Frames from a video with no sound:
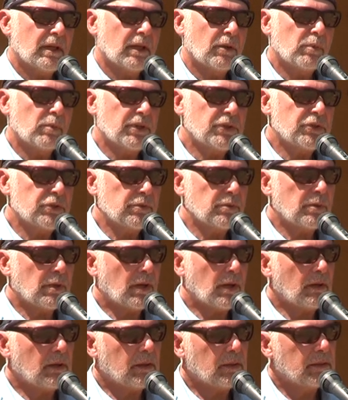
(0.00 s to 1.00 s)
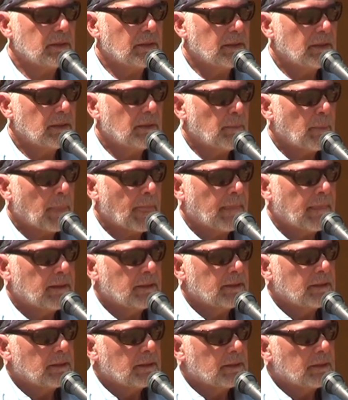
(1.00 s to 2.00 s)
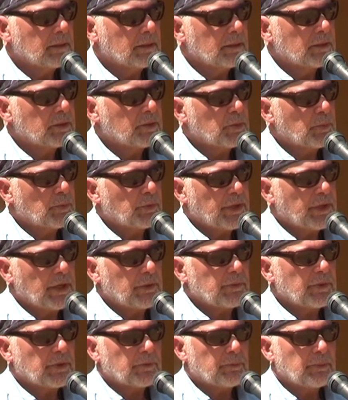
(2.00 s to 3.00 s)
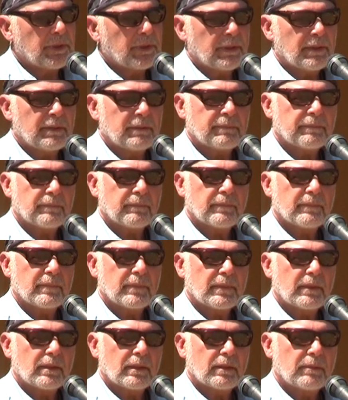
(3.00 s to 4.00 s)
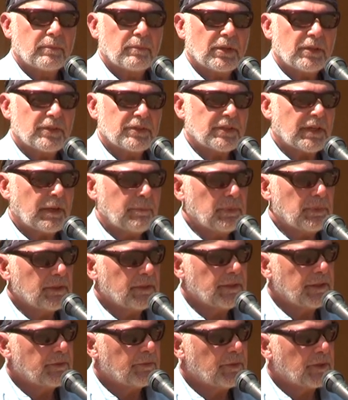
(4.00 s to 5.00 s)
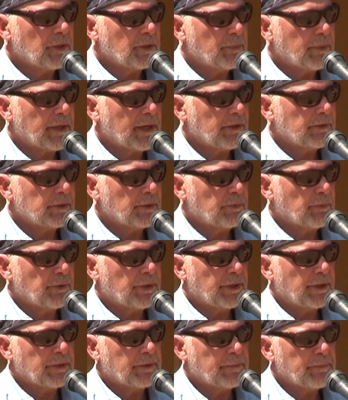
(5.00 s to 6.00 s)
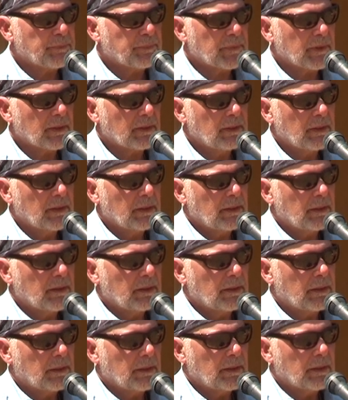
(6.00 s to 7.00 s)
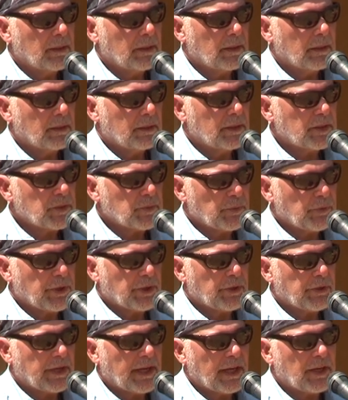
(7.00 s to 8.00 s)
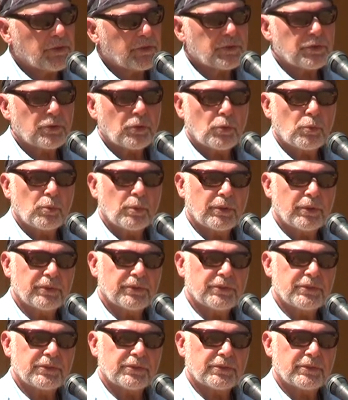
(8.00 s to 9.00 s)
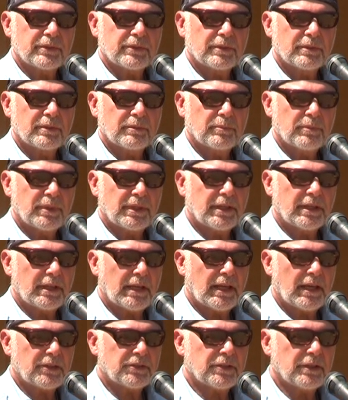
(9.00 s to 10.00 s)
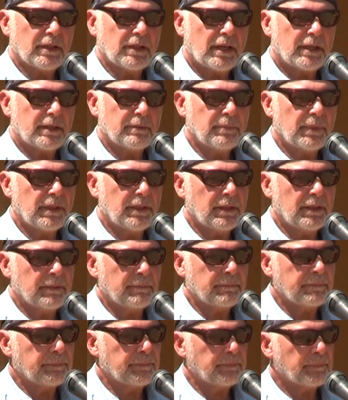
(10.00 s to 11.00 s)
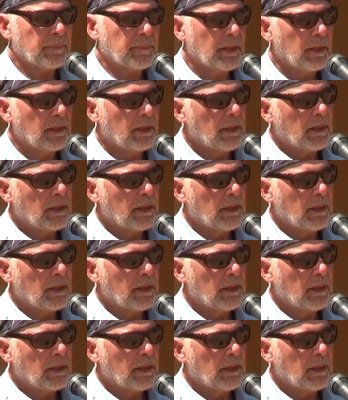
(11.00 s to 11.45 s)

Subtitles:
I want you all to pray with me, because I believe in the power of prayer. This prayer has no words, but it has a lot of meaning.